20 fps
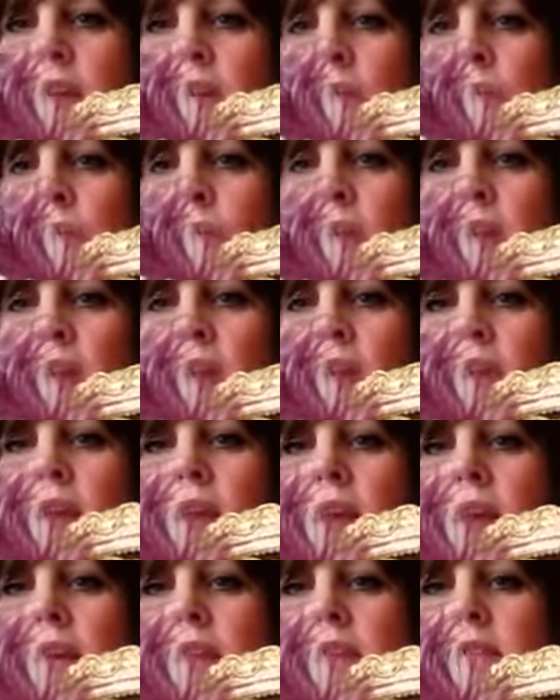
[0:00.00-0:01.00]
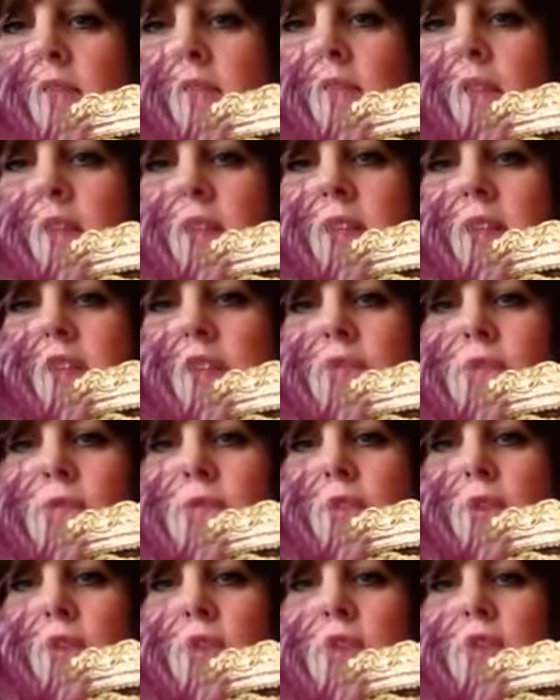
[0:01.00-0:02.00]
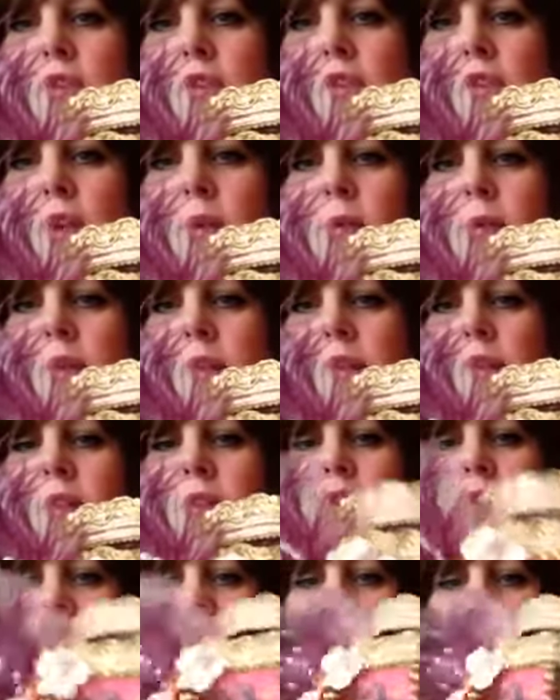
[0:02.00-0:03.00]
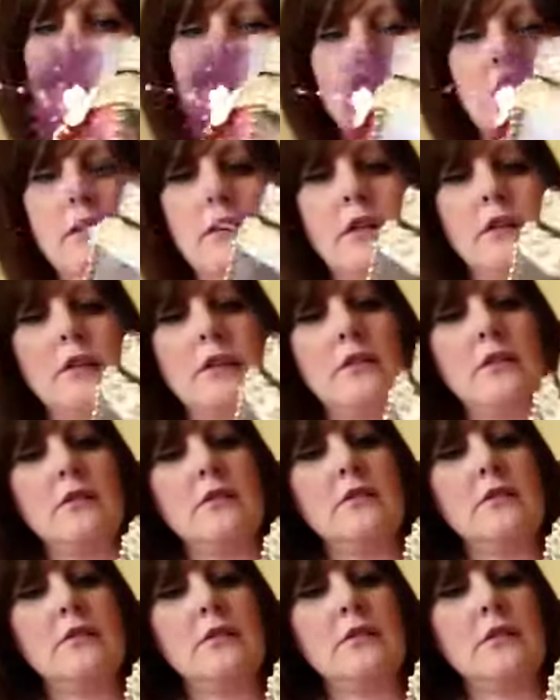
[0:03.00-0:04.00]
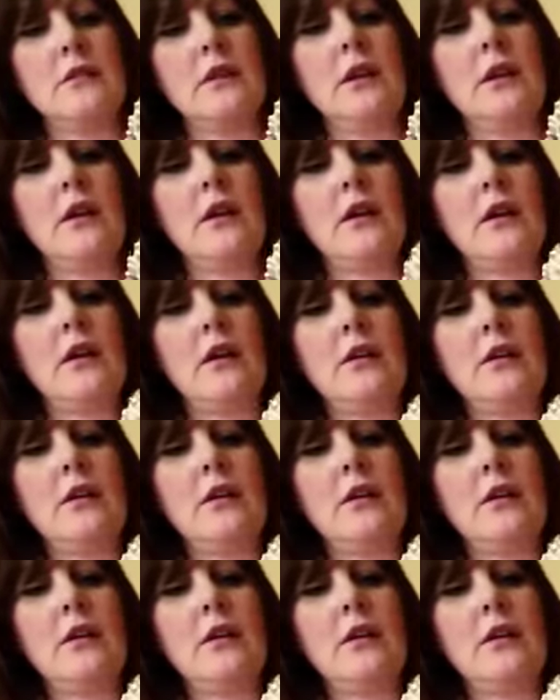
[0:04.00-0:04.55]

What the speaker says: with Vintage Photo, that one I think. Yeah.